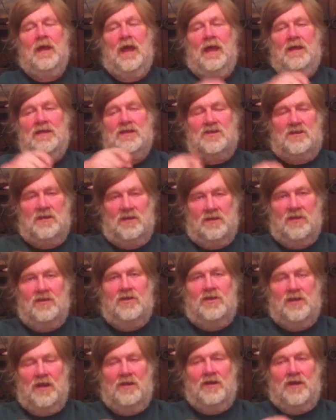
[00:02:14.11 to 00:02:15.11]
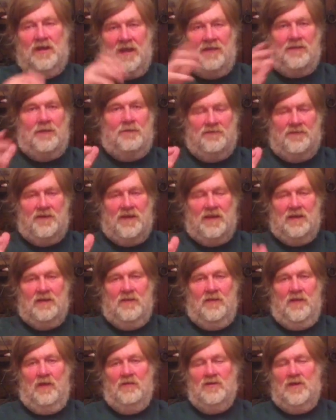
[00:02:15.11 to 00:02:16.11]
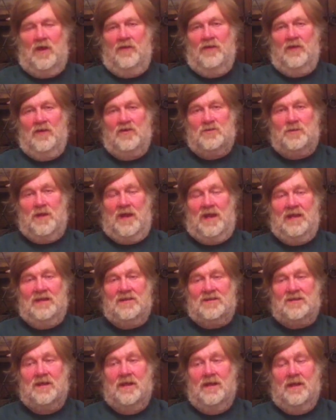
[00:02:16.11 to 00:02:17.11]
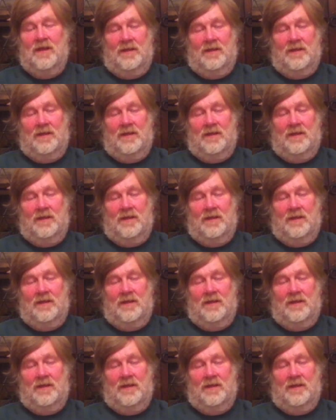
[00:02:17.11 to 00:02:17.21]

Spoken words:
and you get them feeding on those pellets,